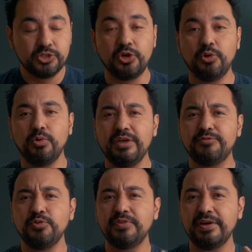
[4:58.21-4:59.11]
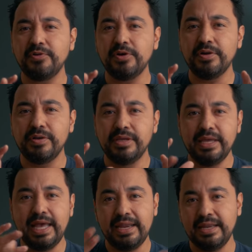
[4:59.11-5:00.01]
So if you've ever
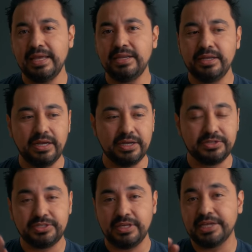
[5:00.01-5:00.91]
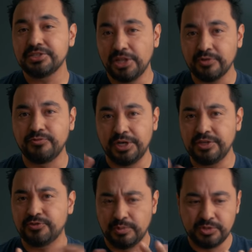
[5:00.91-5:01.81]
edited a S-Log
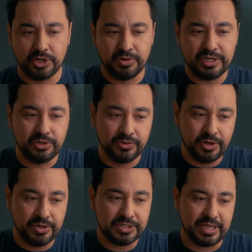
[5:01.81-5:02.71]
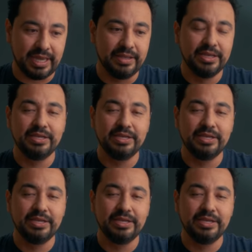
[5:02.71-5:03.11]
footage from Sony, you'll notice that,